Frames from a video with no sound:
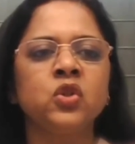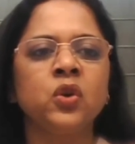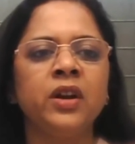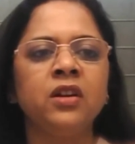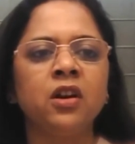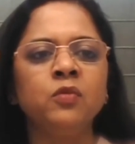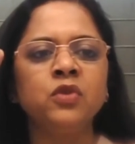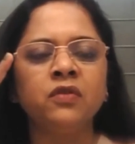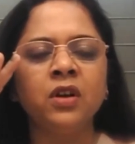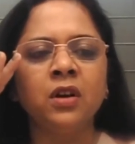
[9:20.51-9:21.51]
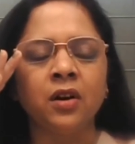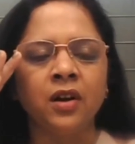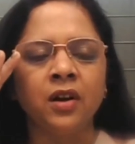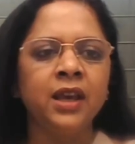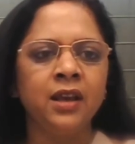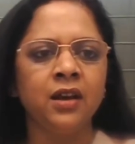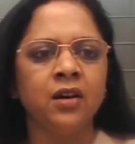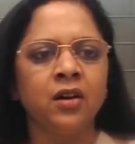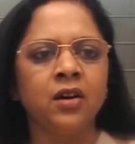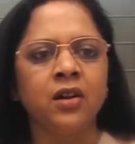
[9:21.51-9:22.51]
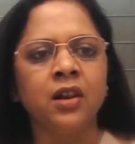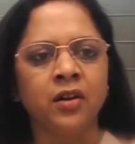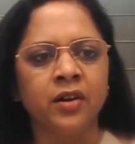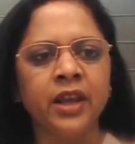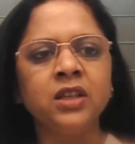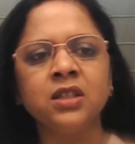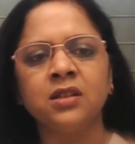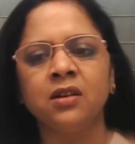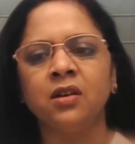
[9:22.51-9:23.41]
So in terms of the early learnings,